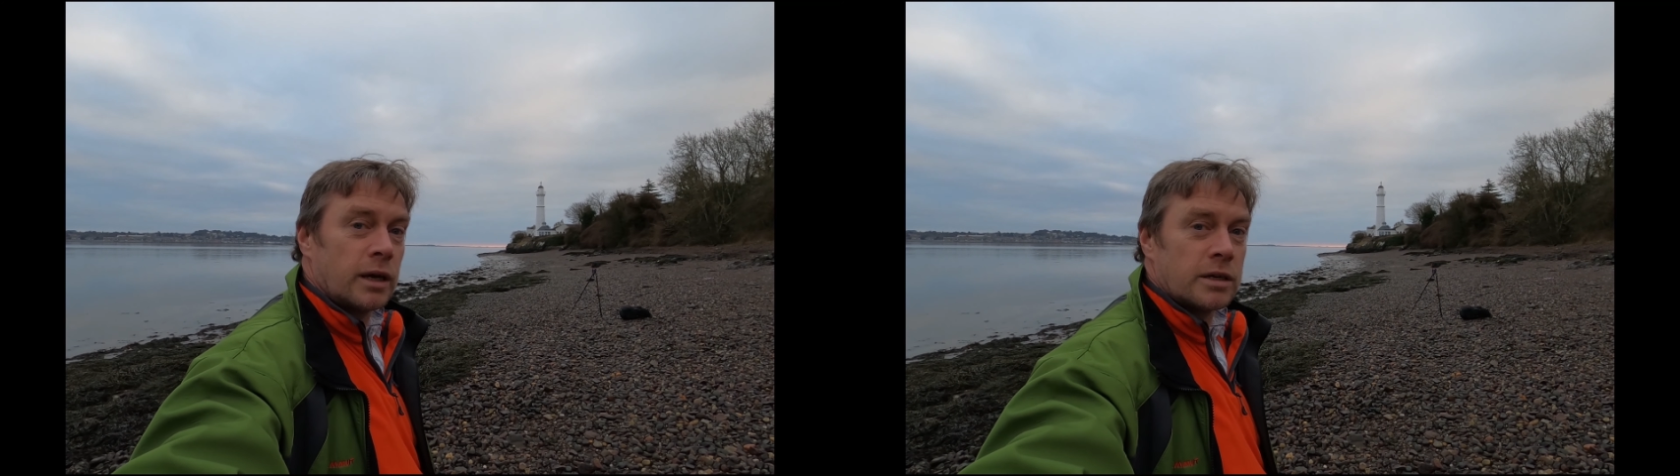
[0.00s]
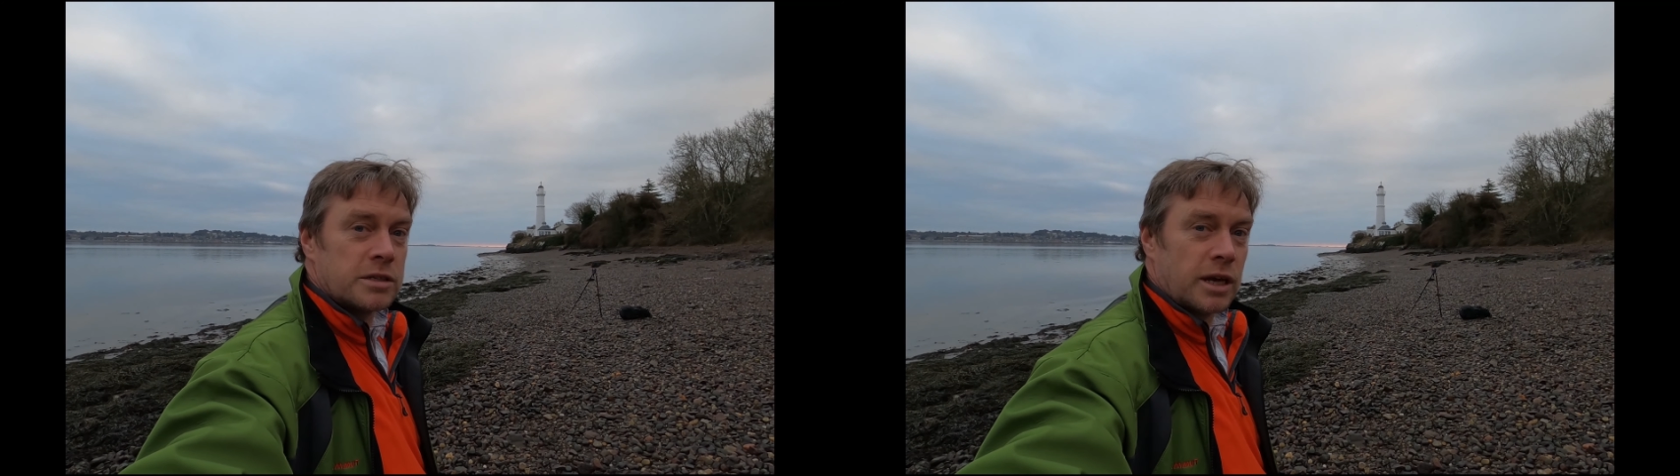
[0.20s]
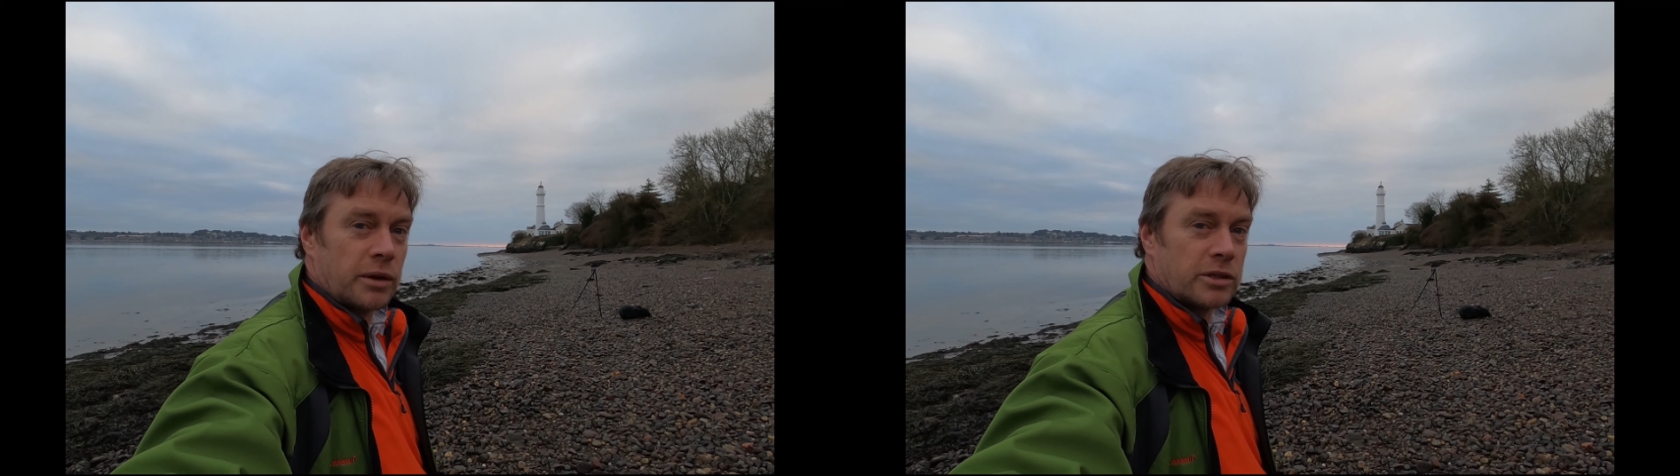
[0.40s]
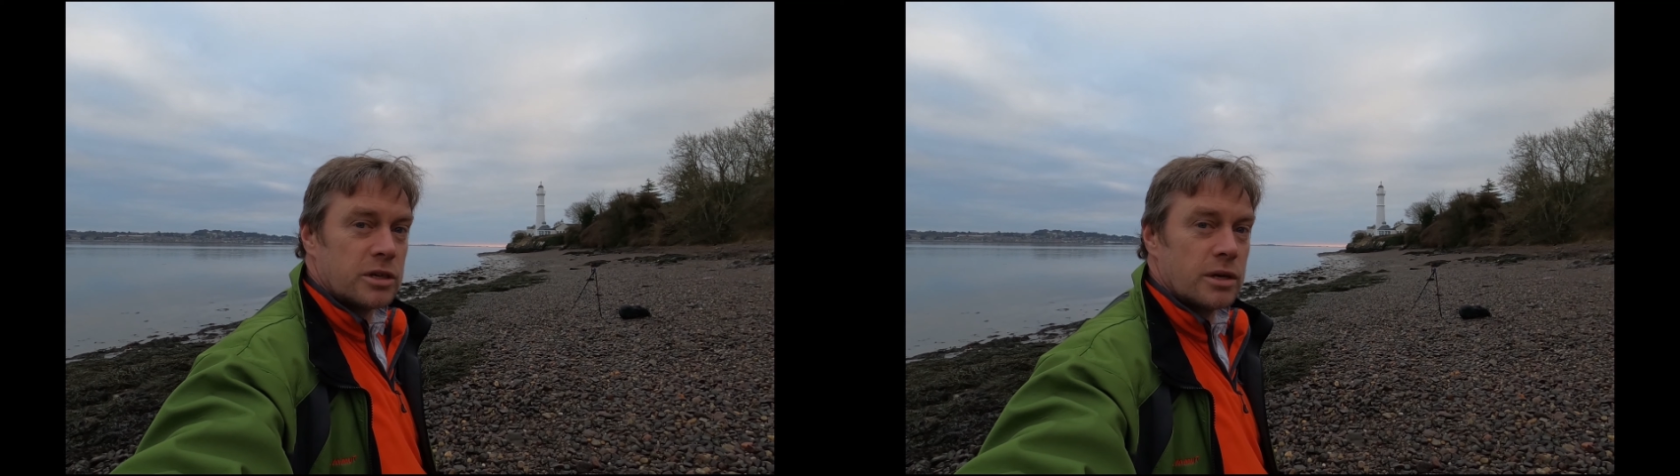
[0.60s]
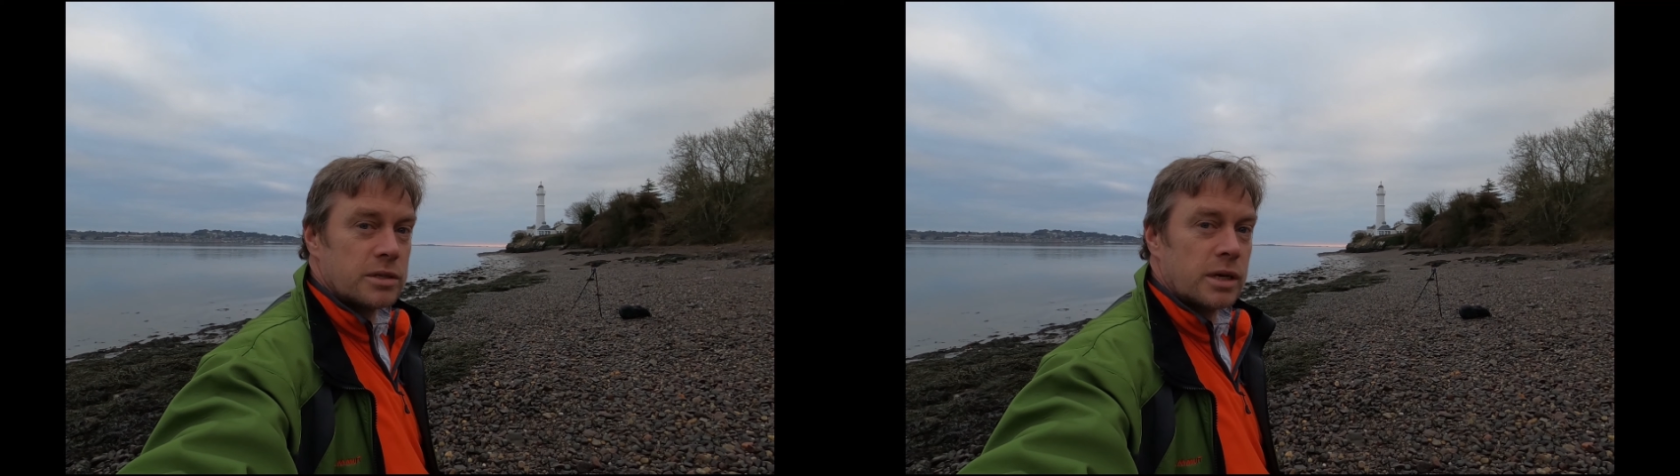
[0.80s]
and see how that
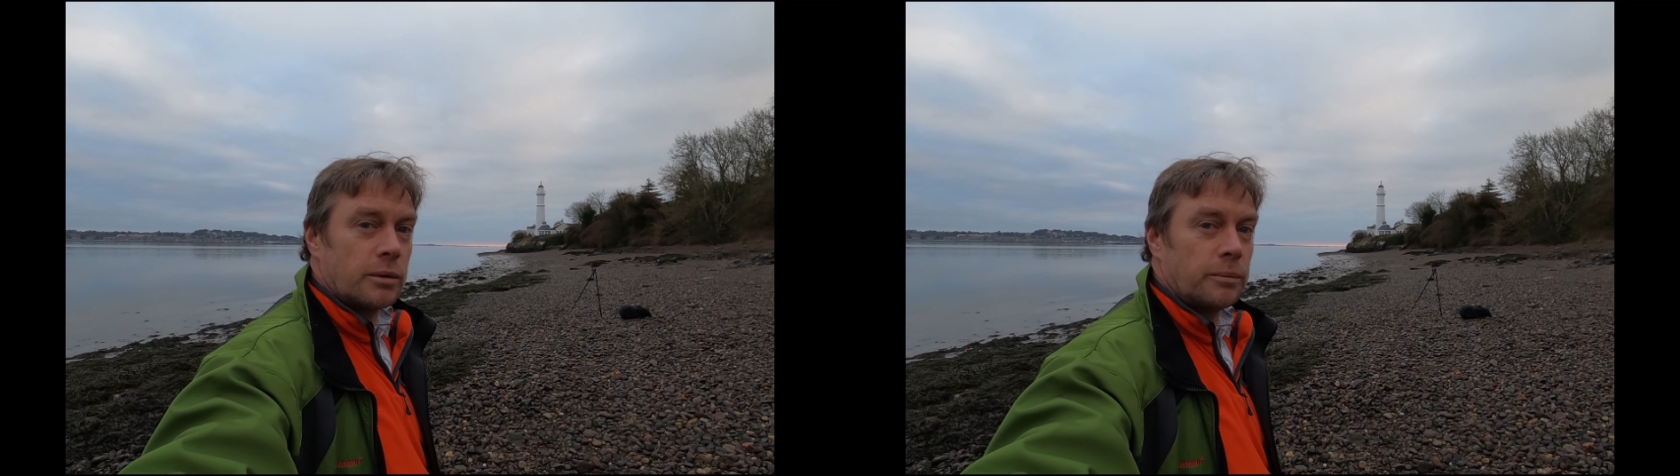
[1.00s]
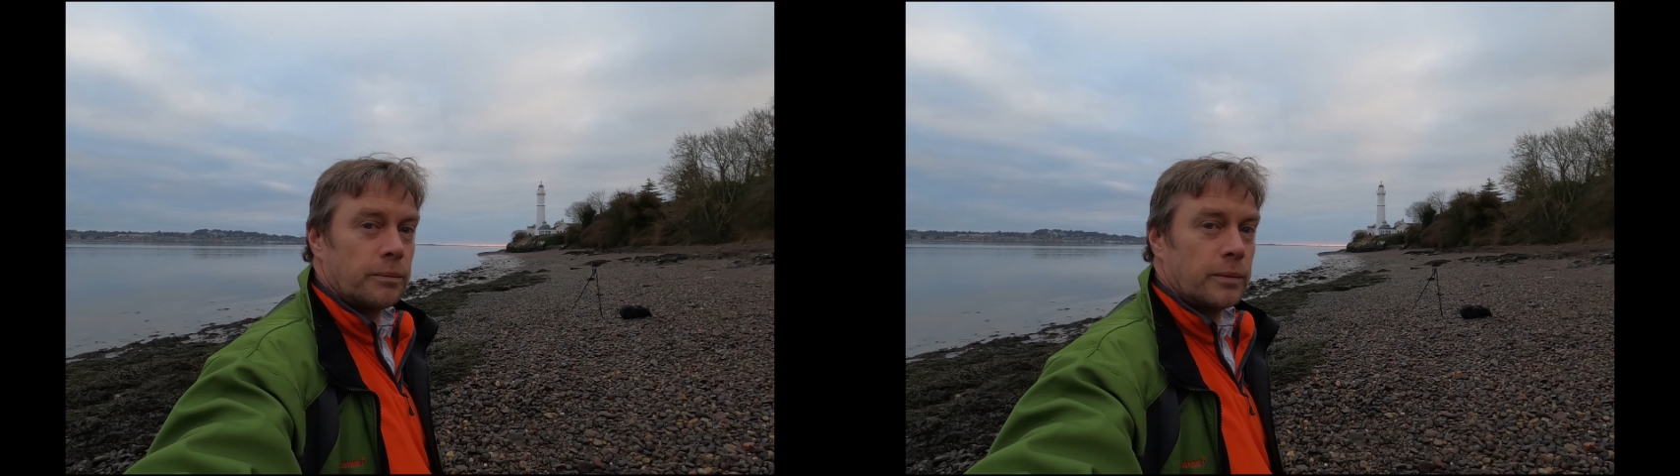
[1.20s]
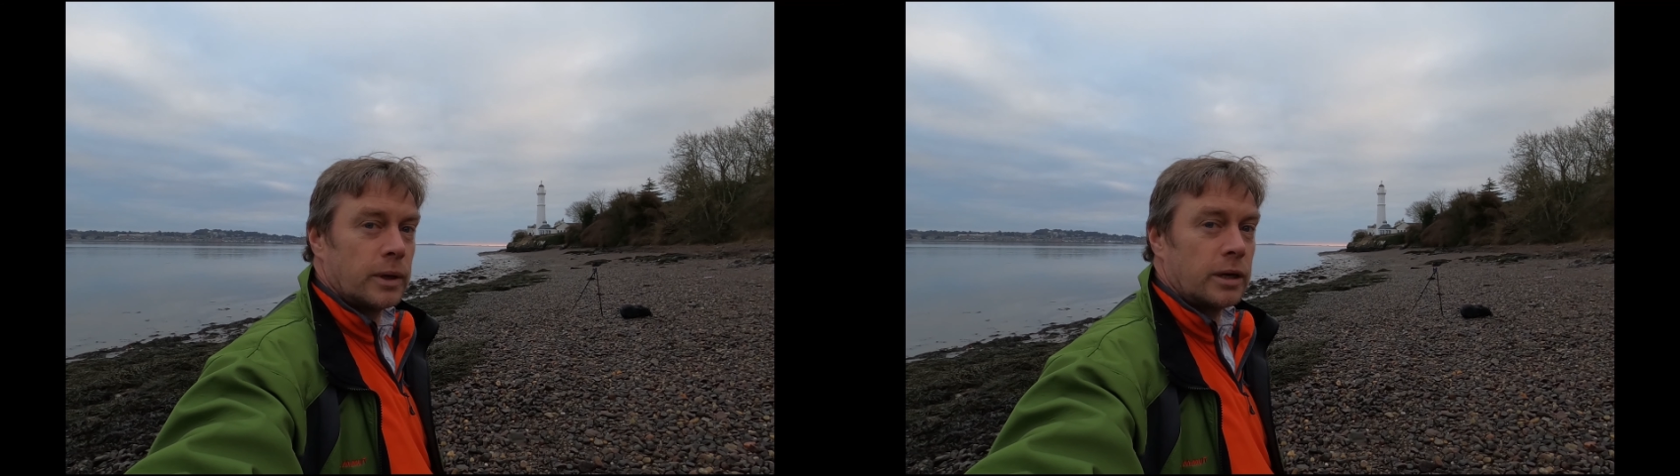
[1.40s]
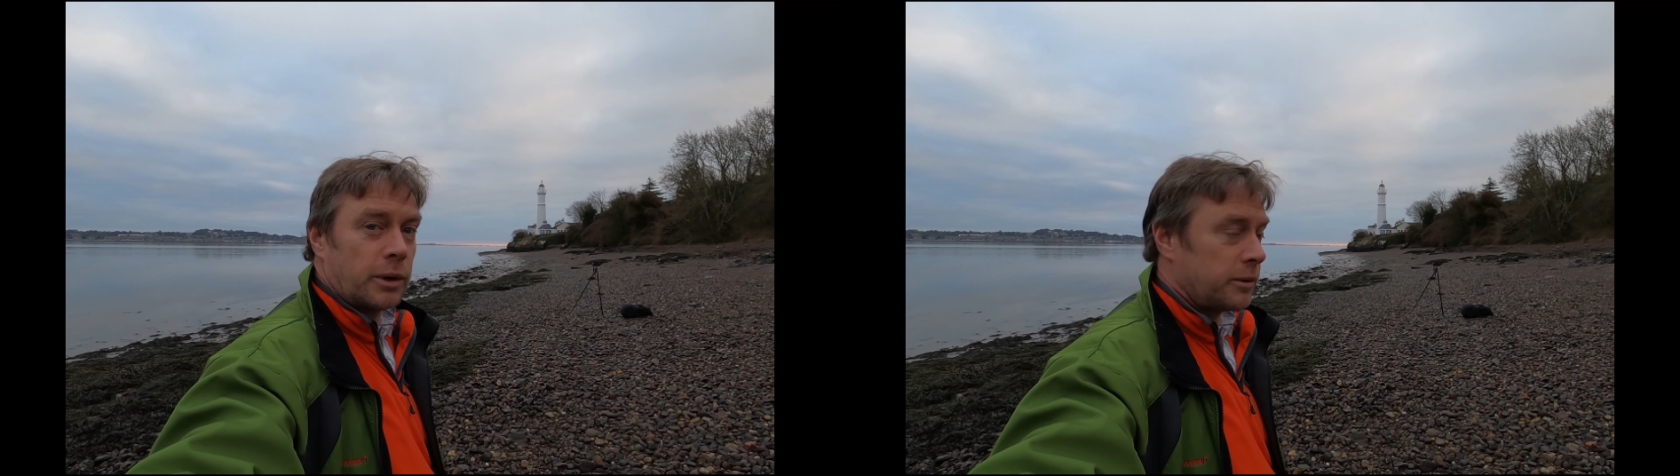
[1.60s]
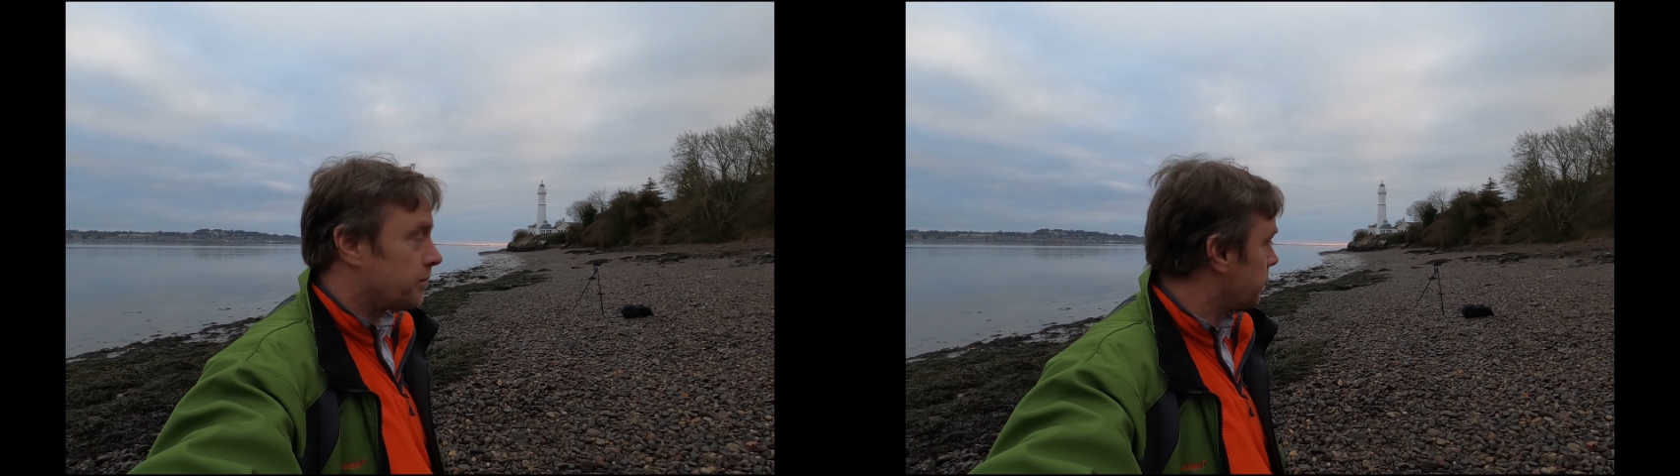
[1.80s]
turns out.
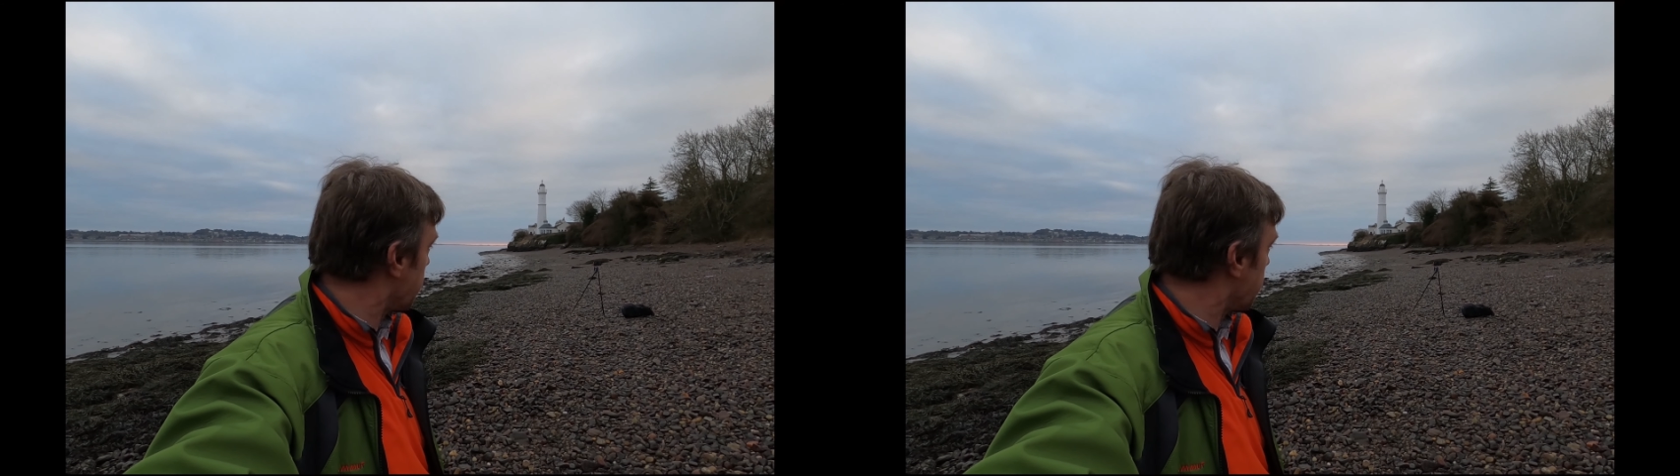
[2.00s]
Anyway,